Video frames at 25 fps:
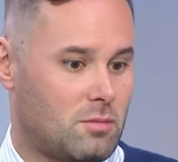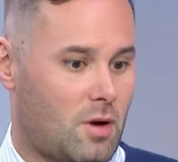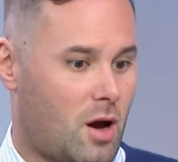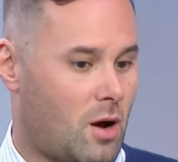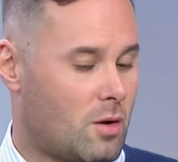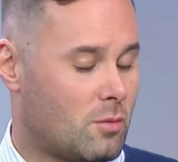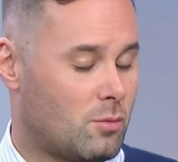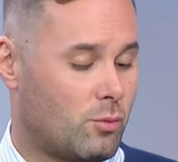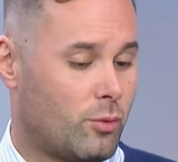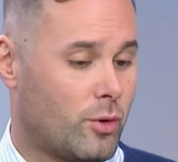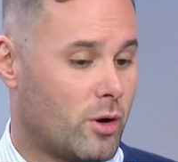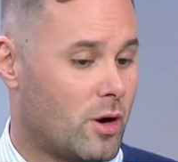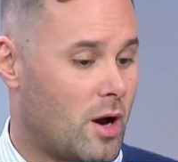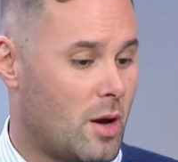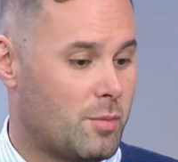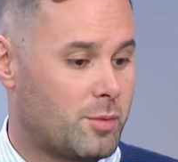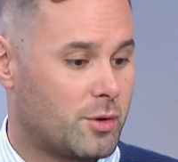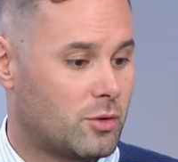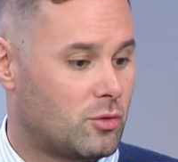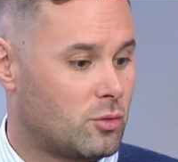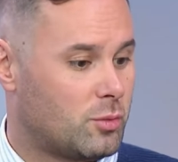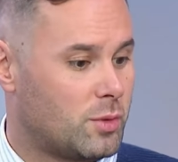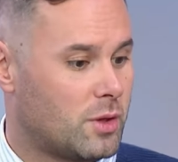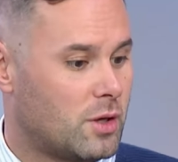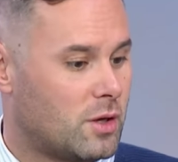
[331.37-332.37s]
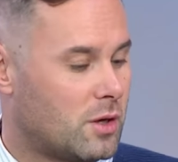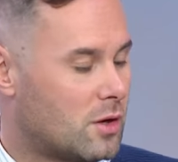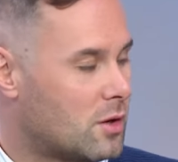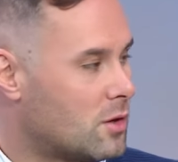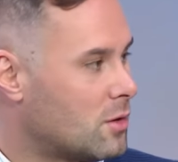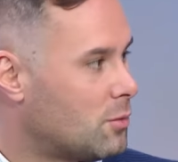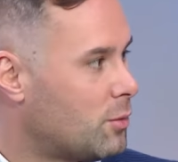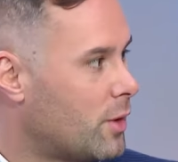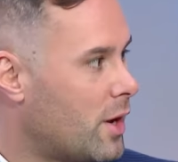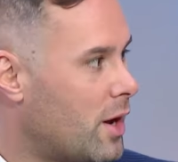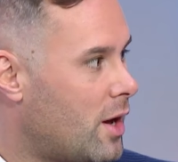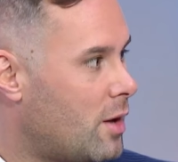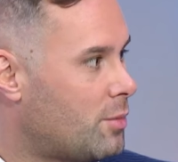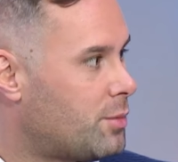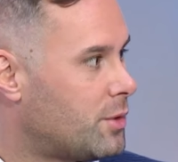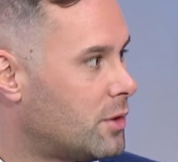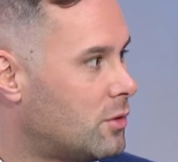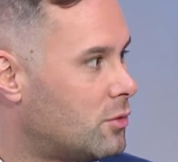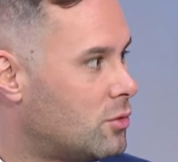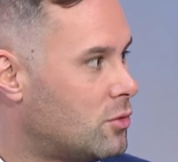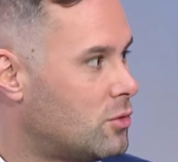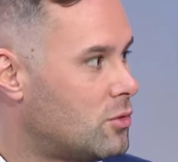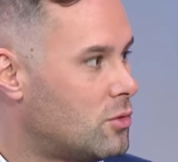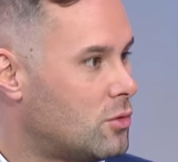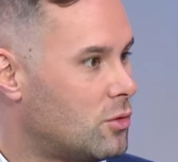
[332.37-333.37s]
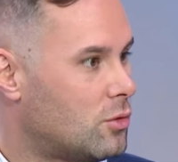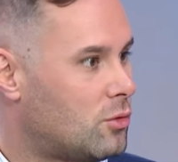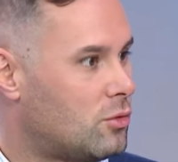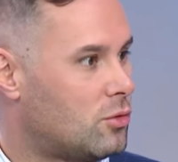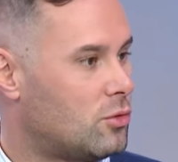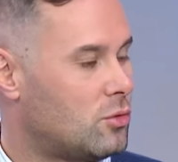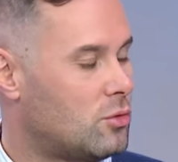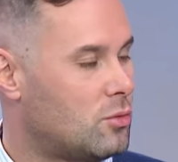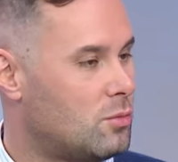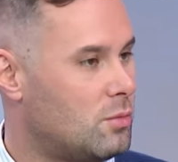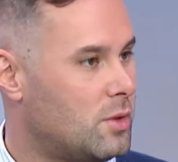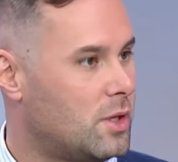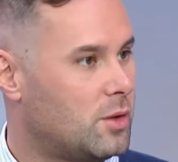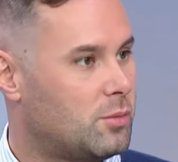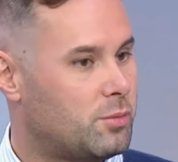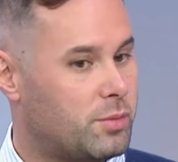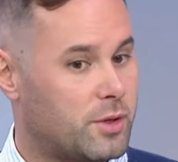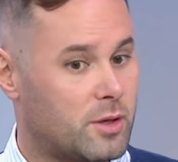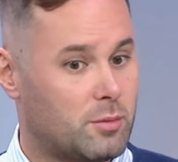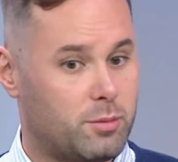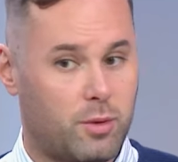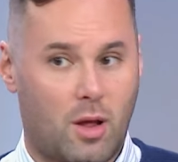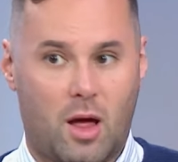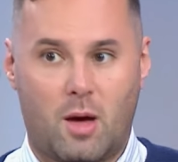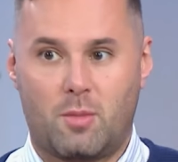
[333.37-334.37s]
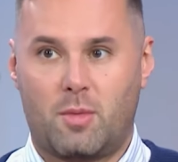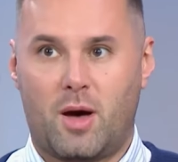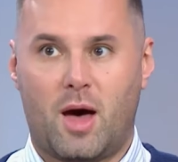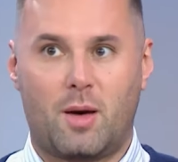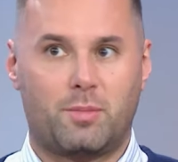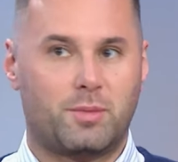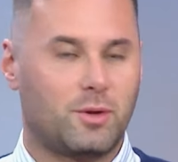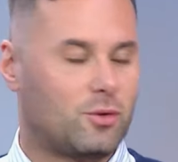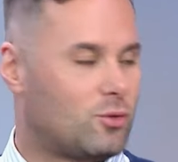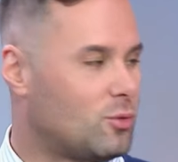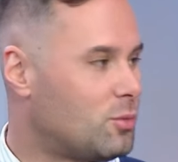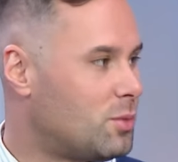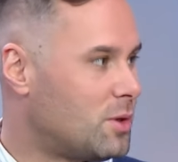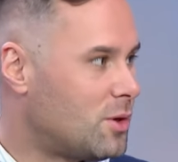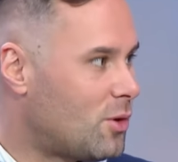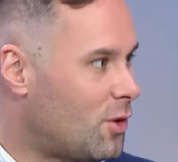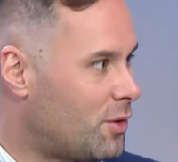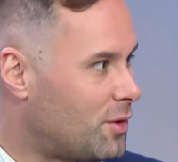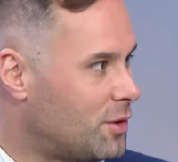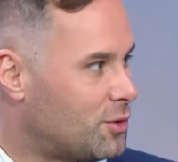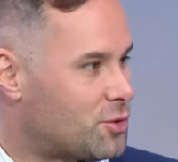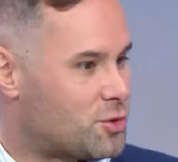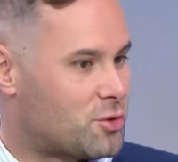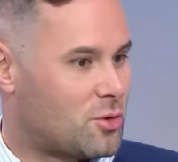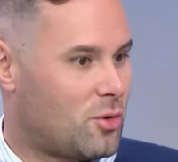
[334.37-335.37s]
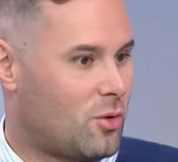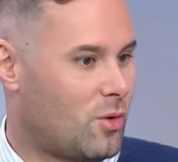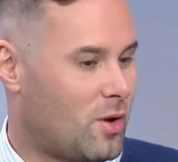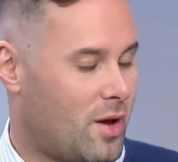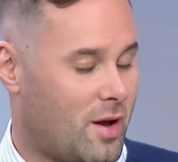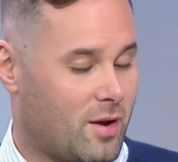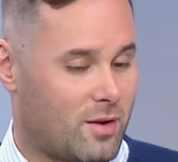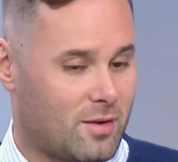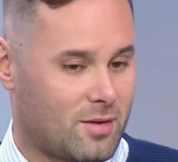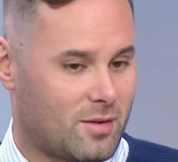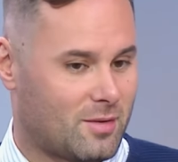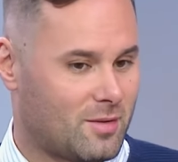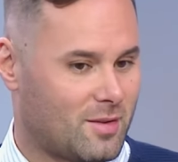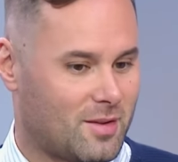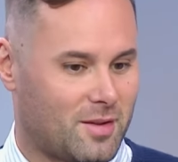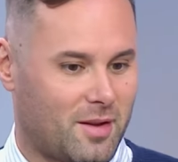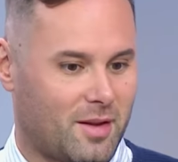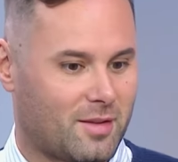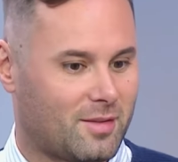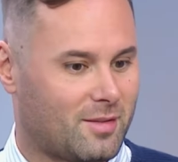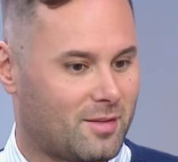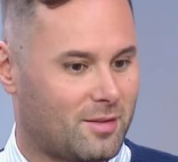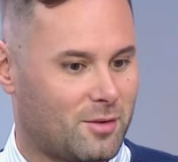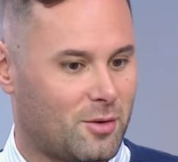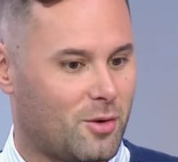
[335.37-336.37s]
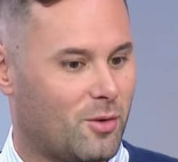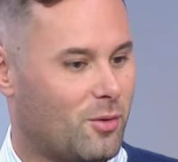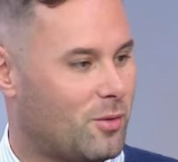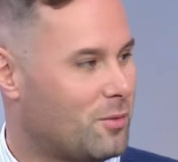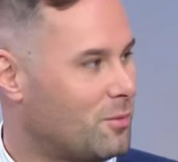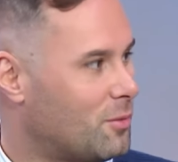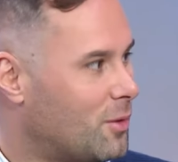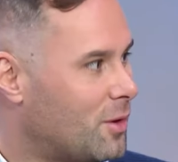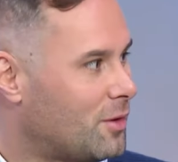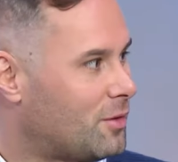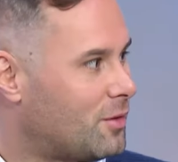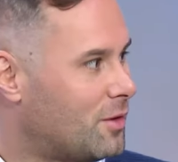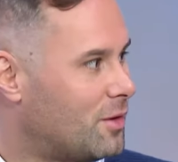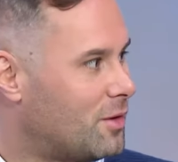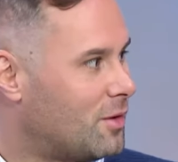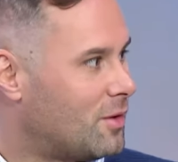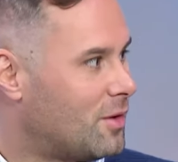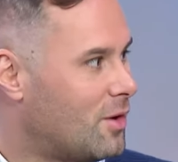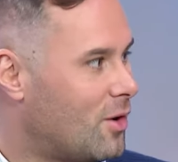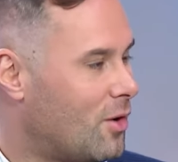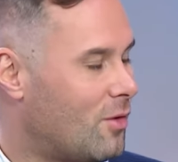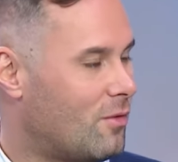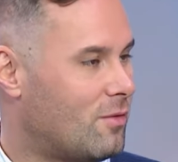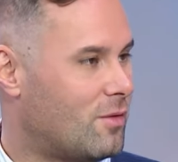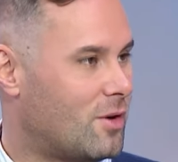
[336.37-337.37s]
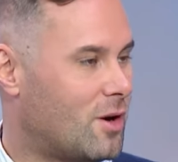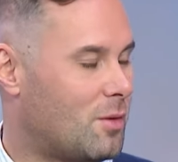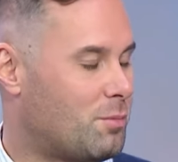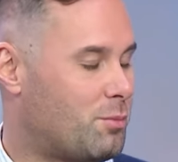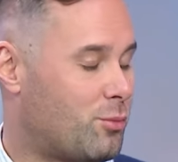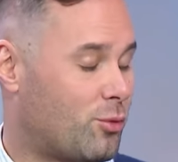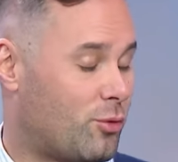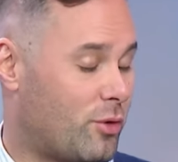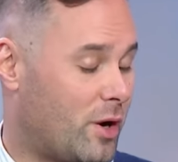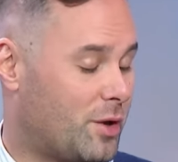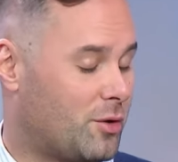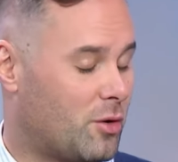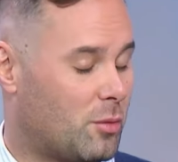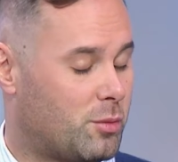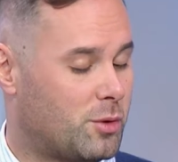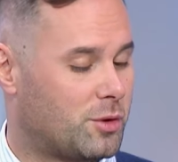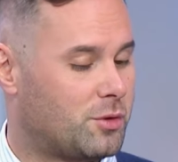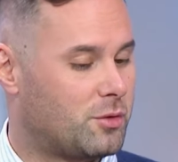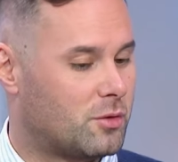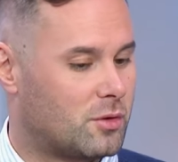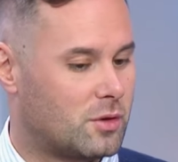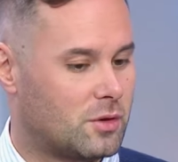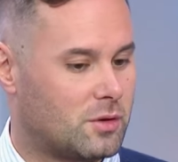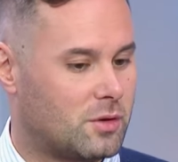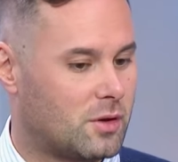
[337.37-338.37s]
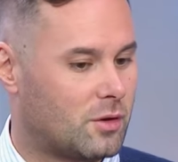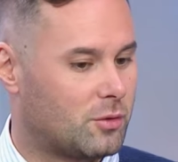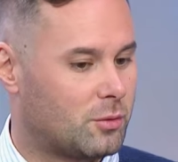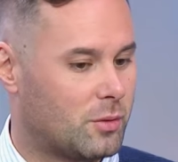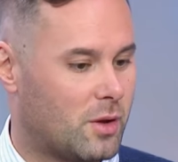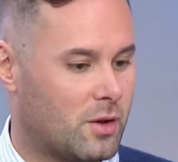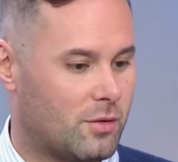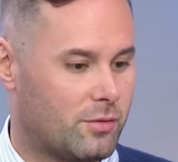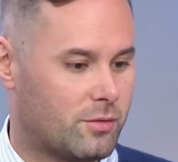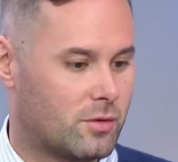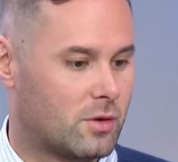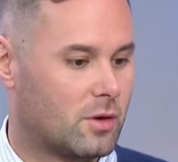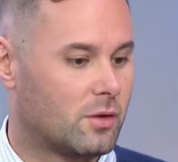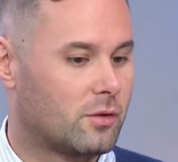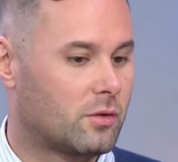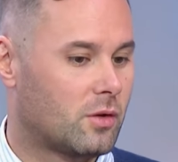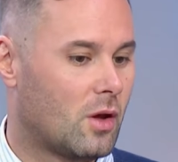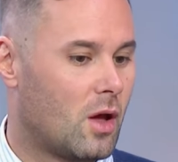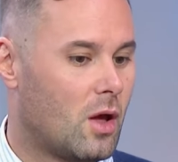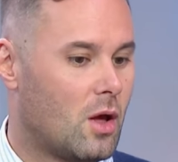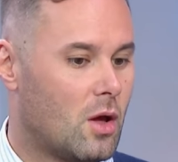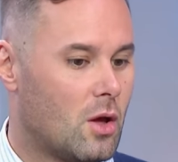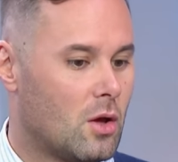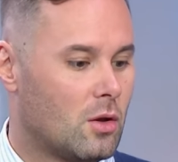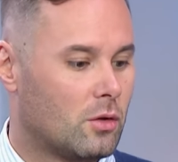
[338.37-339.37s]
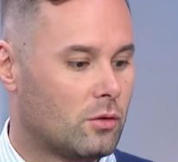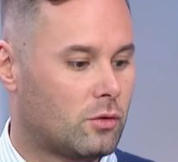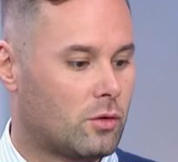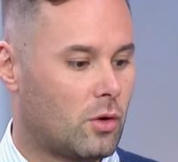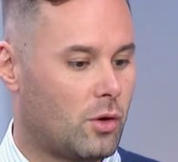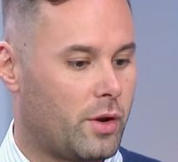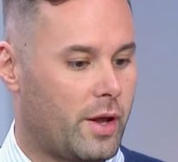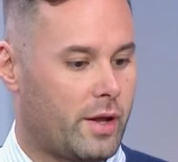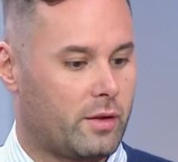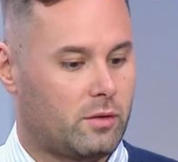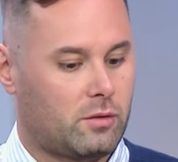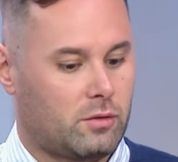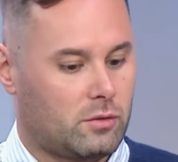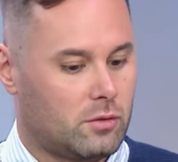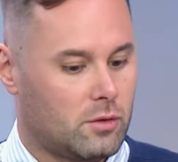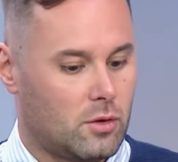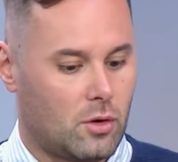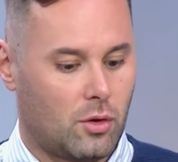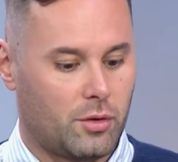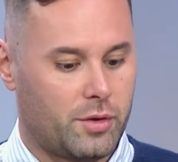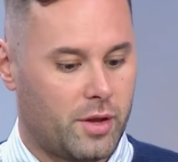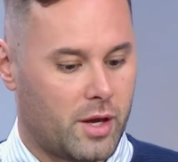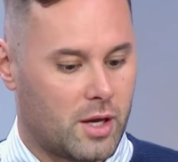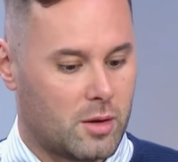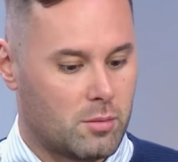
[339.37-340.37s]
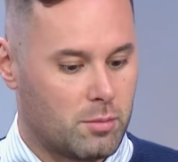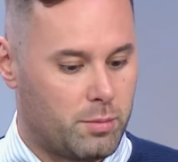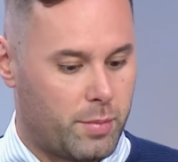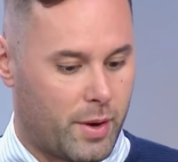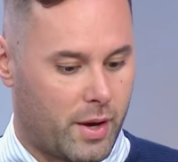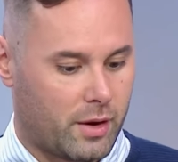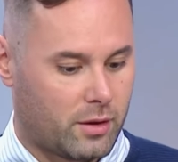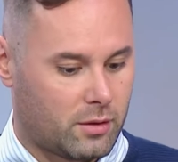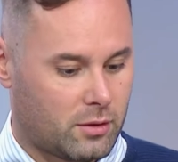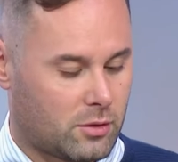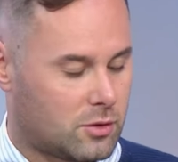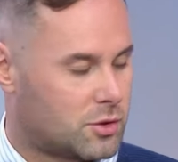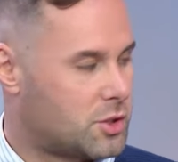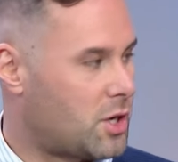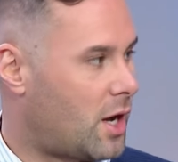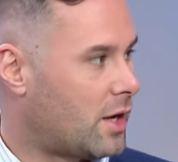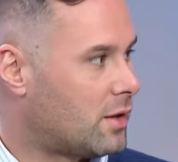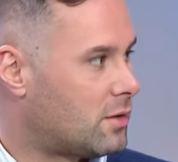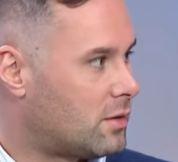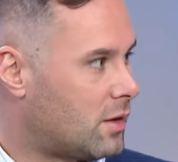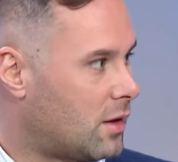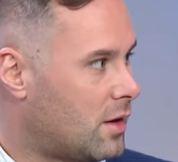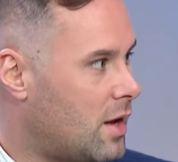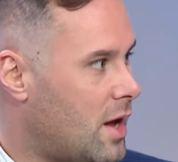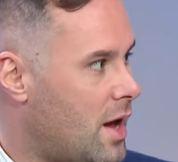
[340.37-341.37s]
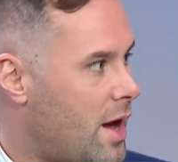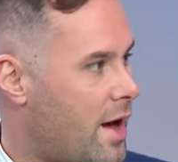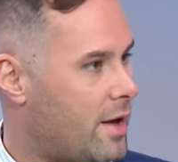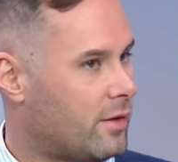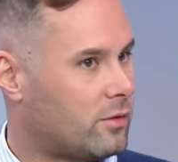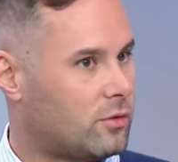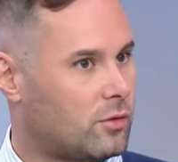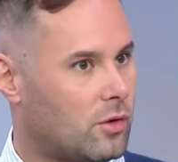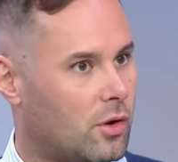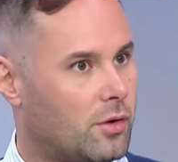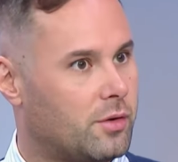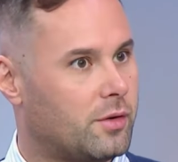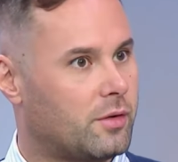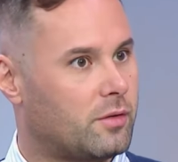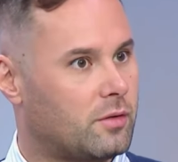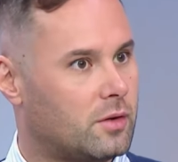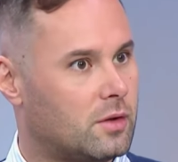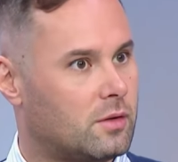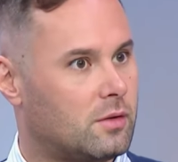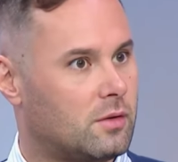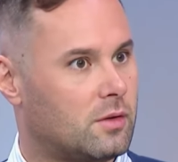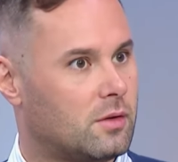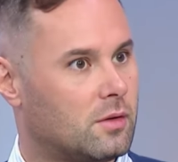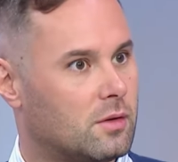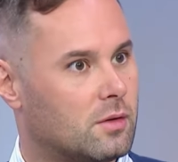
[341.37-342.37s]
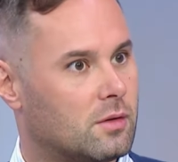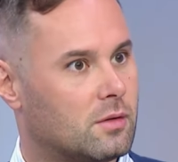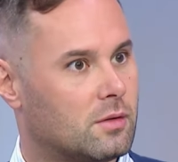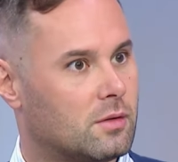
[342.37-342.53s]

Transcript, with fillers: Um, we're happy to be here. We're happy to, to meet people. I'm happy to be on this show. Like, that's, you know, was a great opportunity as well for us. So that's, you know, the impact GITEX has on the city.